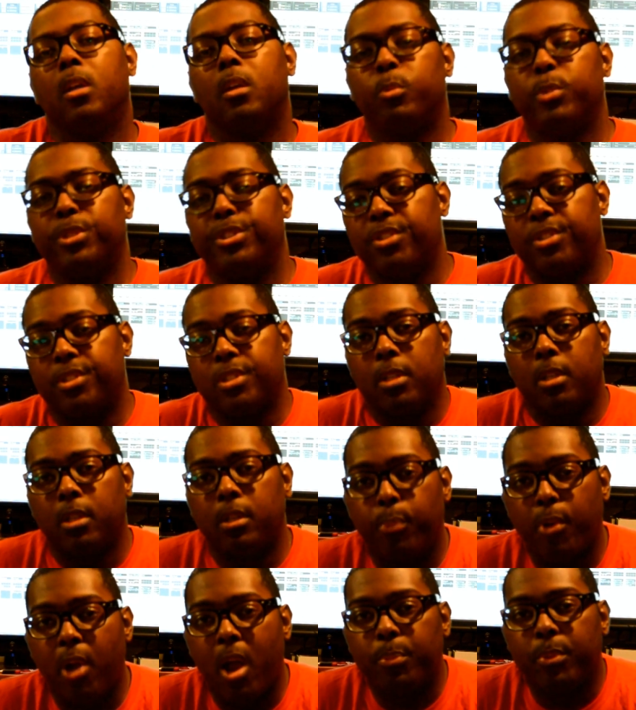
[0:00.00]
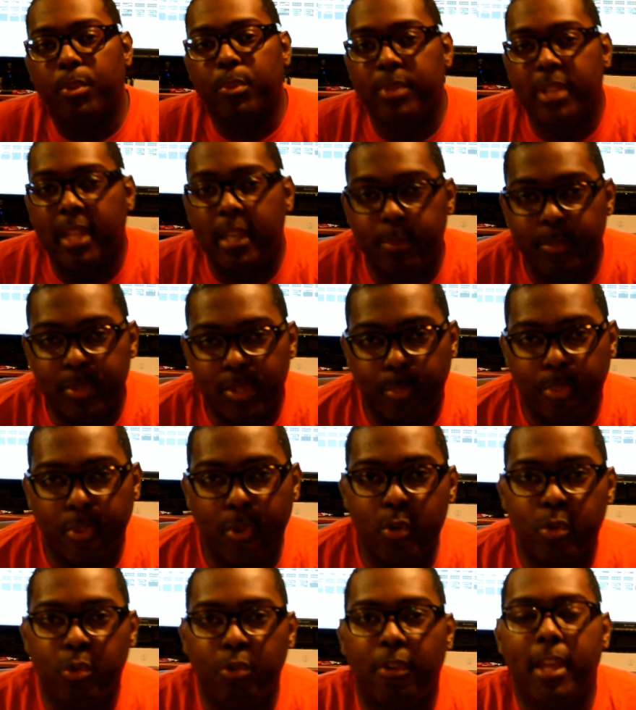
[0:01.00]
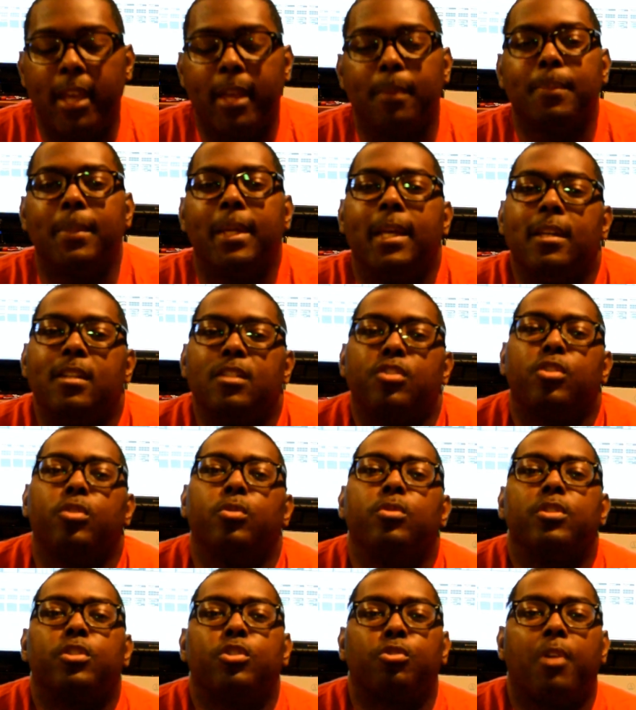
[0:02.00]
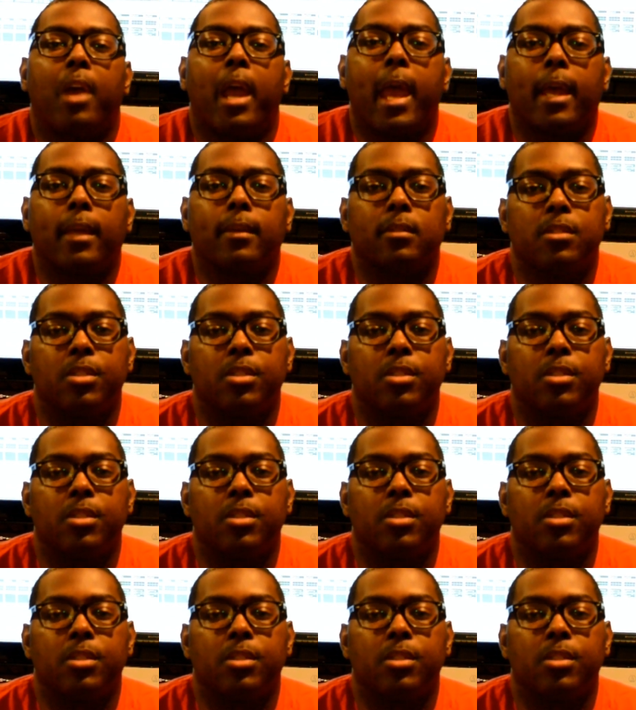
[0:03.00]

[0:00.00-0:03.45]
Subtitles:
which is the proper name of the program, to the track.